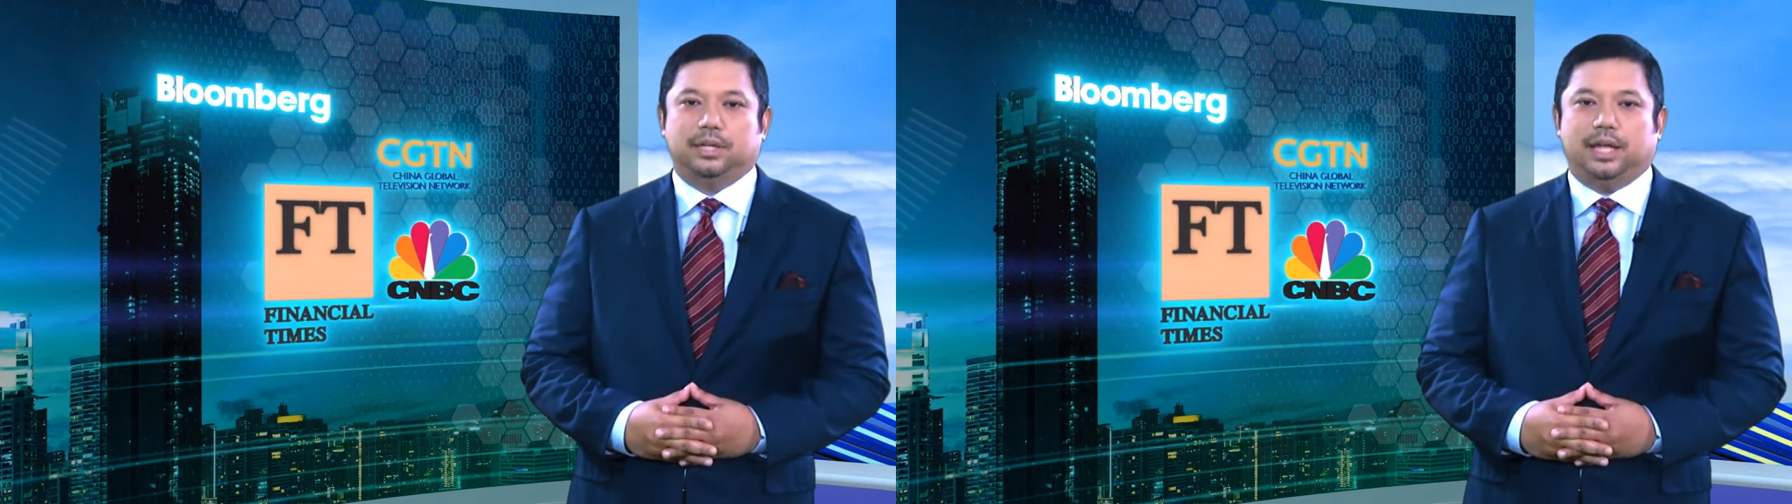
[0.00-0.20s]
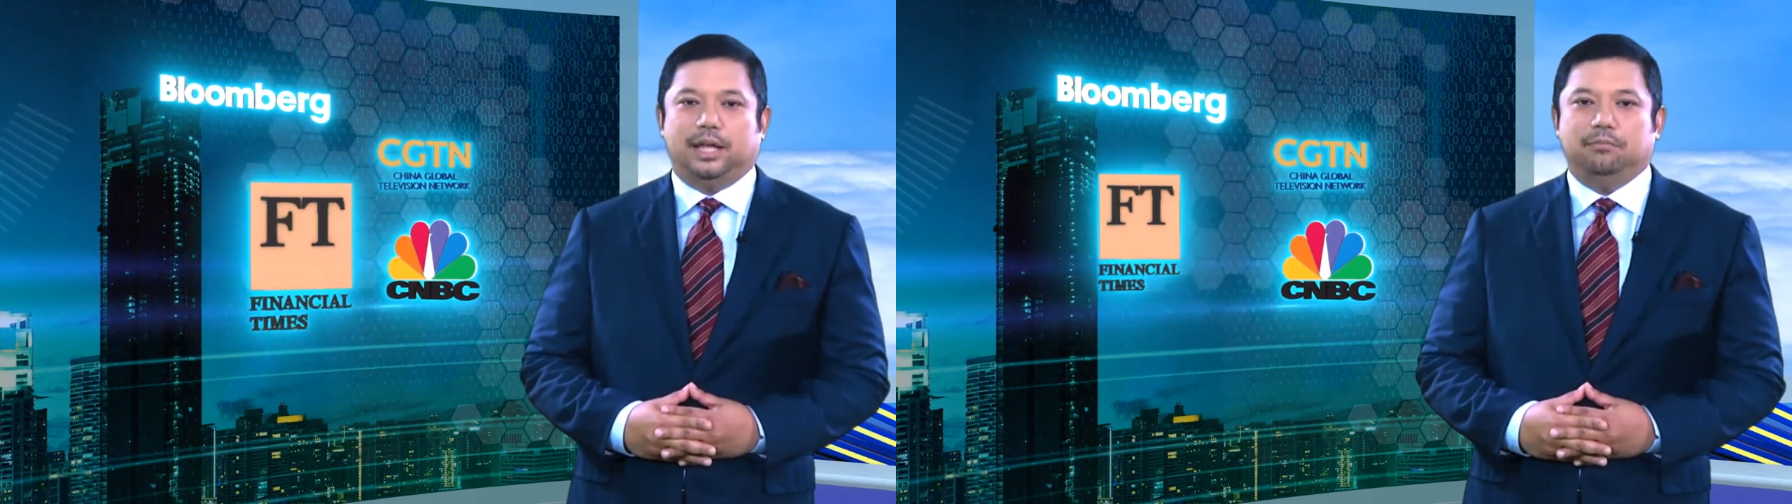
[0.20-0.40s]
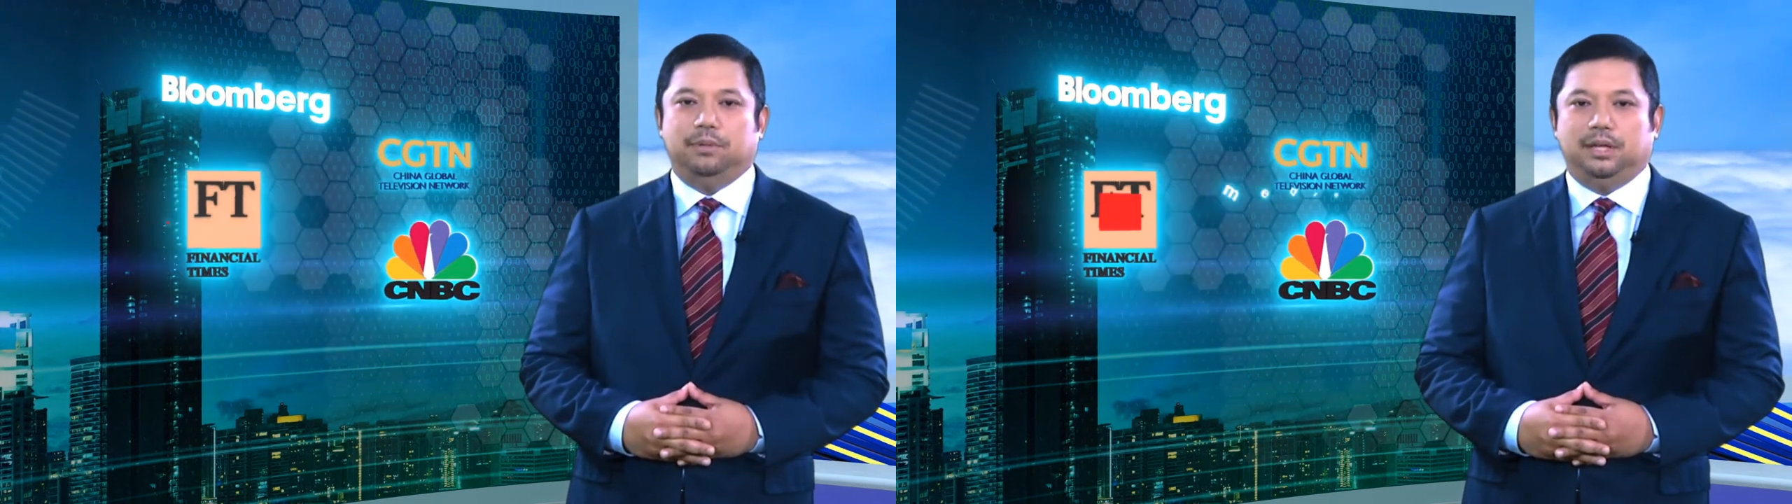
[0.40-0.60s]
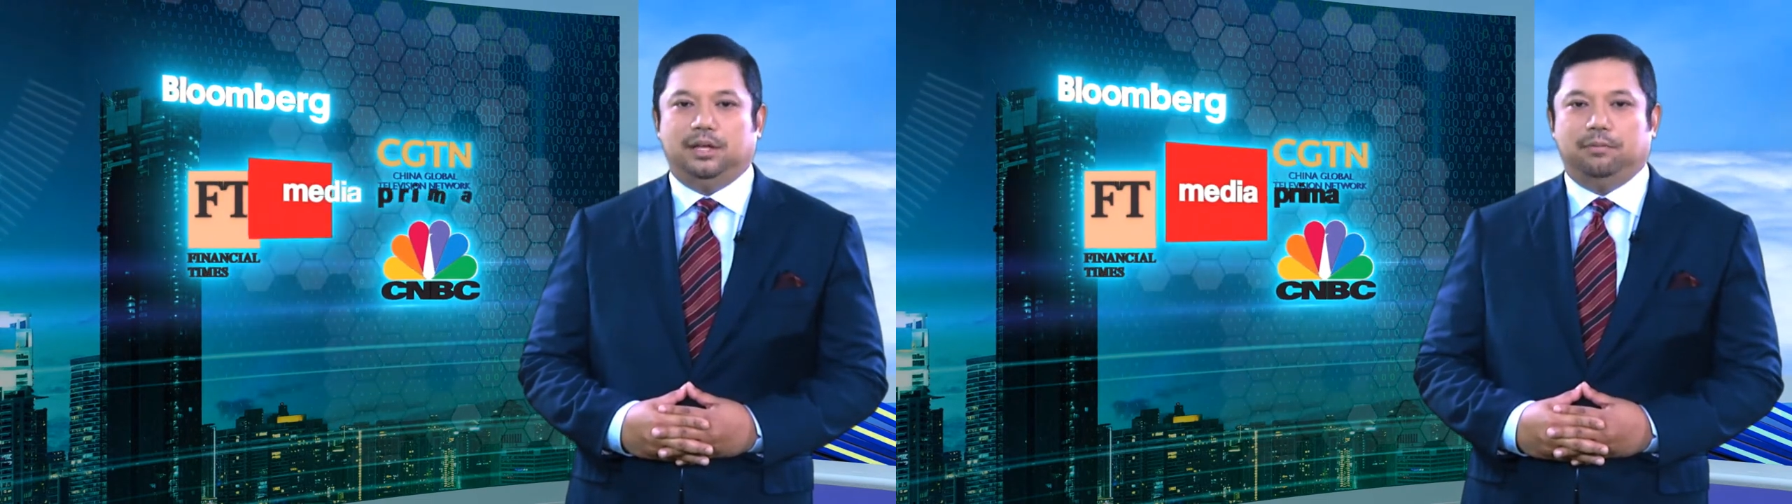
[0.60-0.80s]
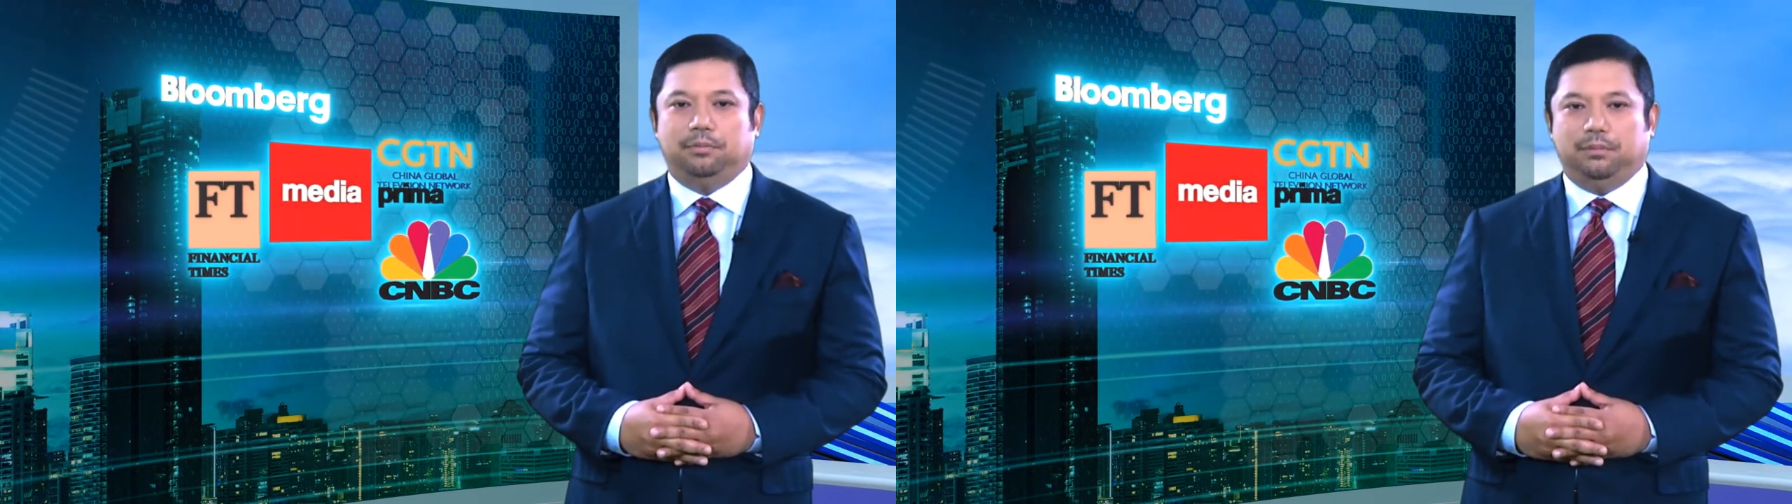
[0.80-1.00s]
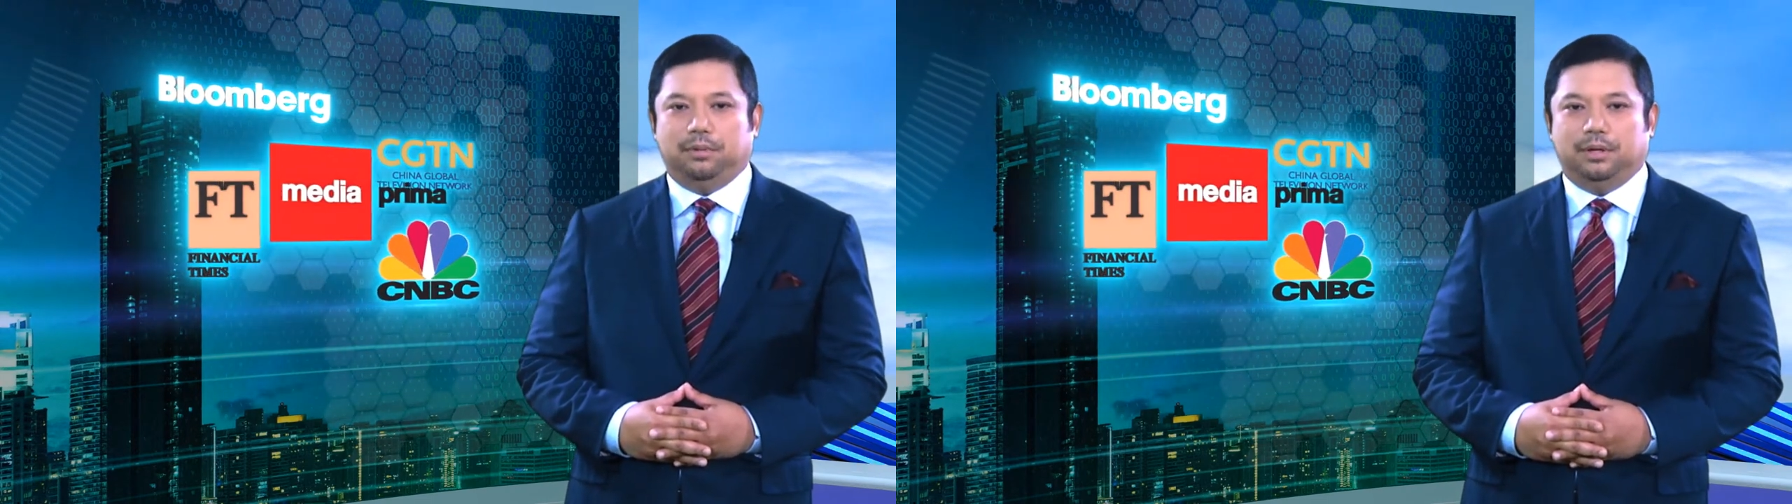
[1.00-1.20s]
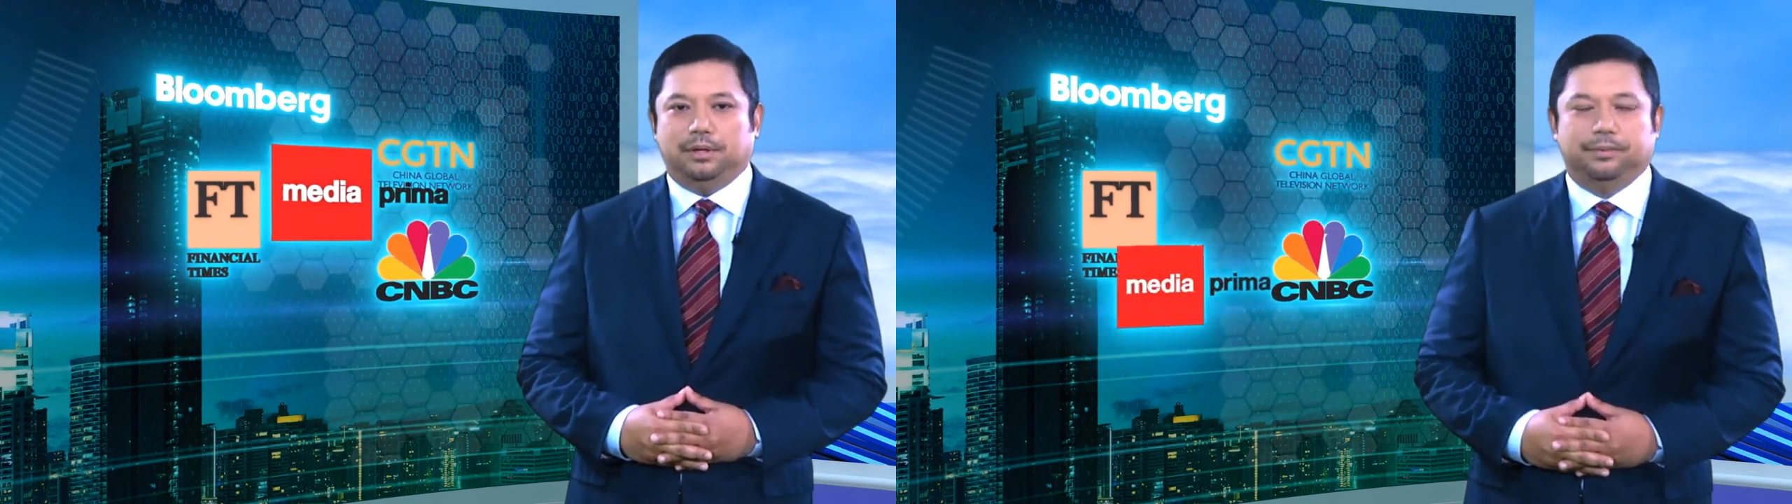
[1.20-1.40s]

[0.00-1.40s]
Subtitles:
and Media Prima.